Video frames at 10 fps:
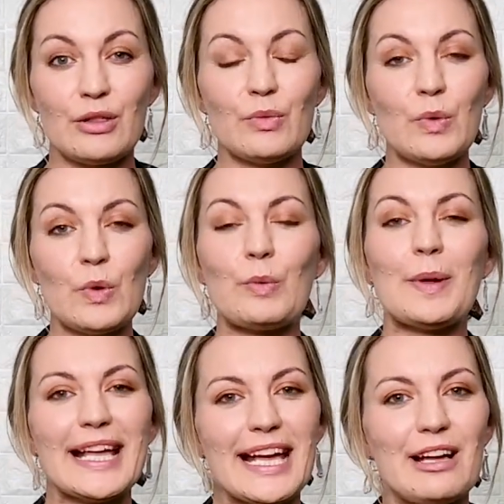the walk
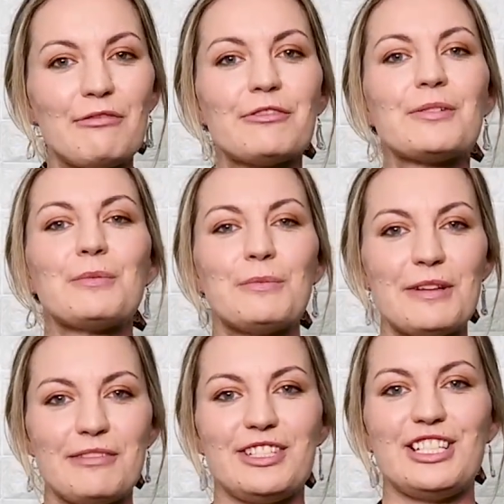we have
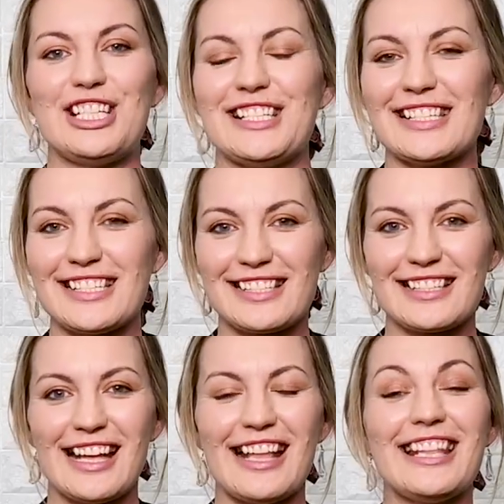with Jesus,